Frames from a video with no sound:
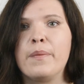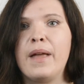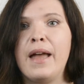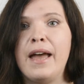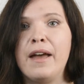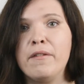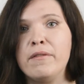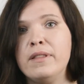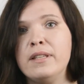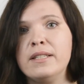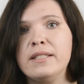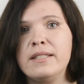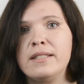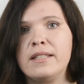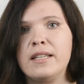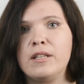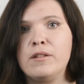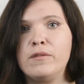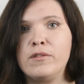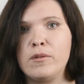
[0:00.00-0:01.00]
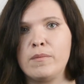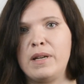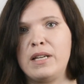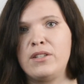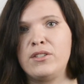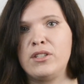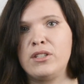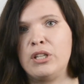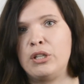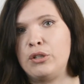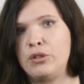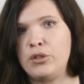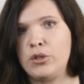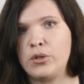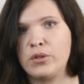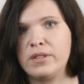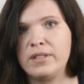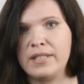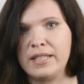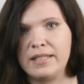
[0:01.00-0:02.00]
have this information in
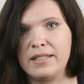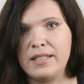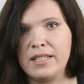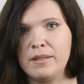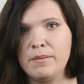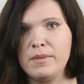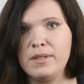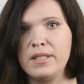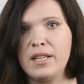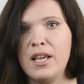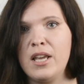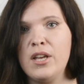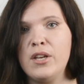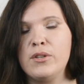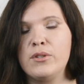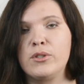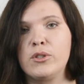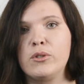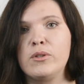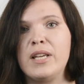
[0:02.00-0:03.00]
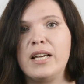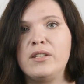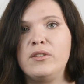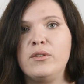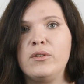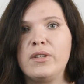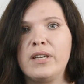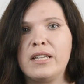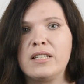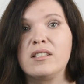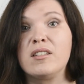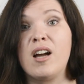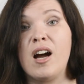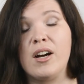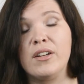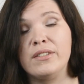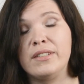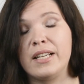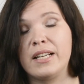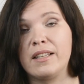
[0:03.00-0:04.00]
your systems so that you can
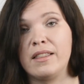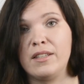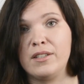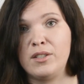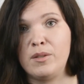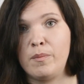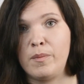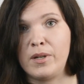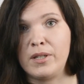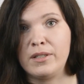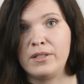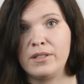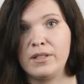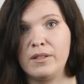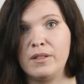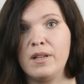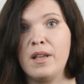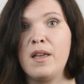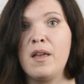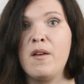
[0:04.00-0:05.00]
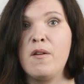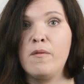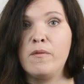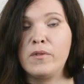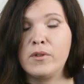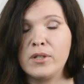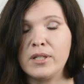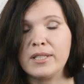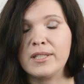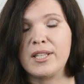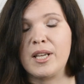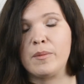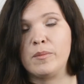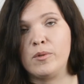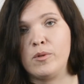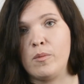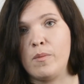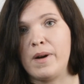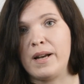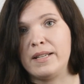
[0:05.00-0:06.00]
contact this person, for
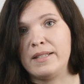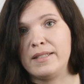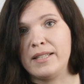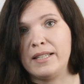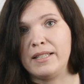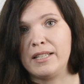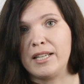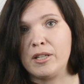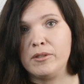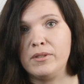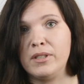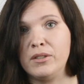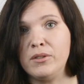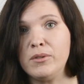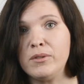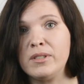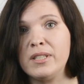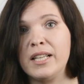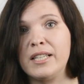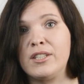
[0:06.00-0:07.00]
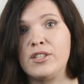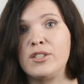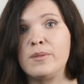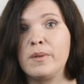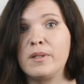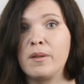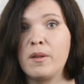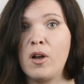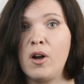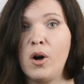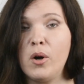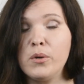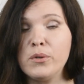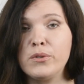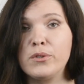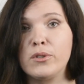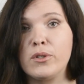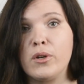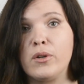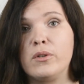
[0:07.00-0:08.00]
example, by sending out the newsletters, but
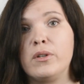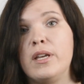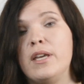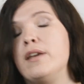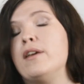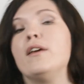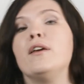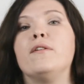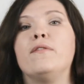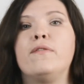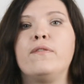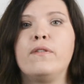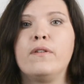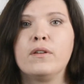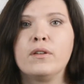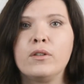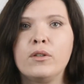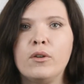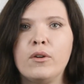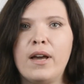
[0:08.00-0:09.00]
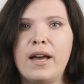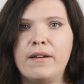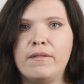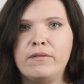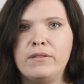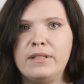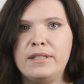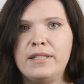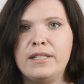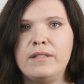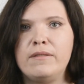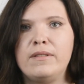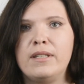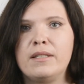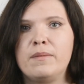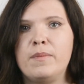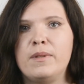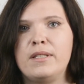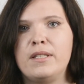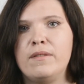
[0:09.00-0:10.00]
also if you have received
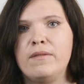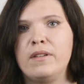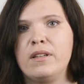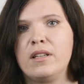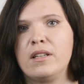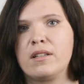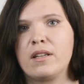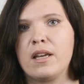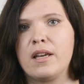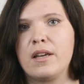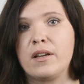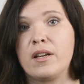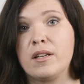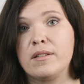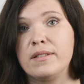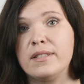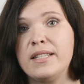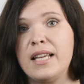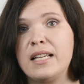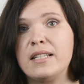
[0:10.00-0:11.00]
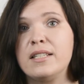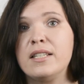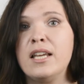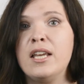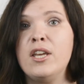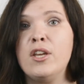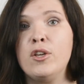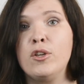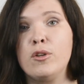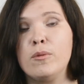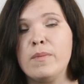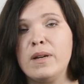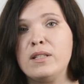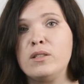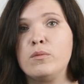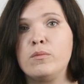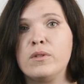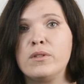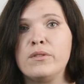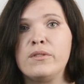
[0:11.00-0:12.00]
a specific consent, you
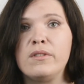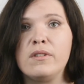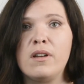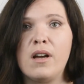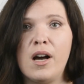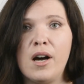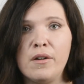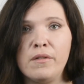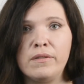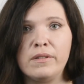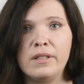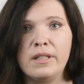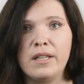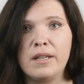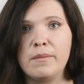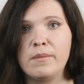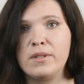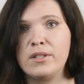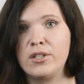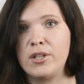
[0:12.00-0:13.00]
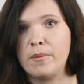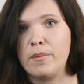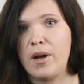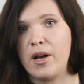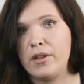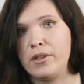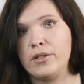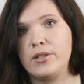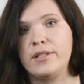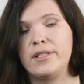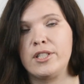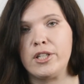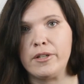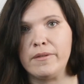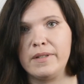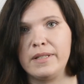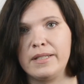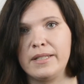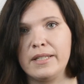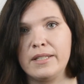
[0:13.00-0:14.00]
might want to offer them some other
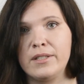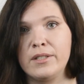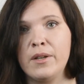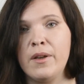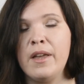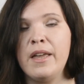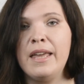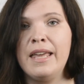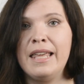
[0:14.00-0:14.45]
services.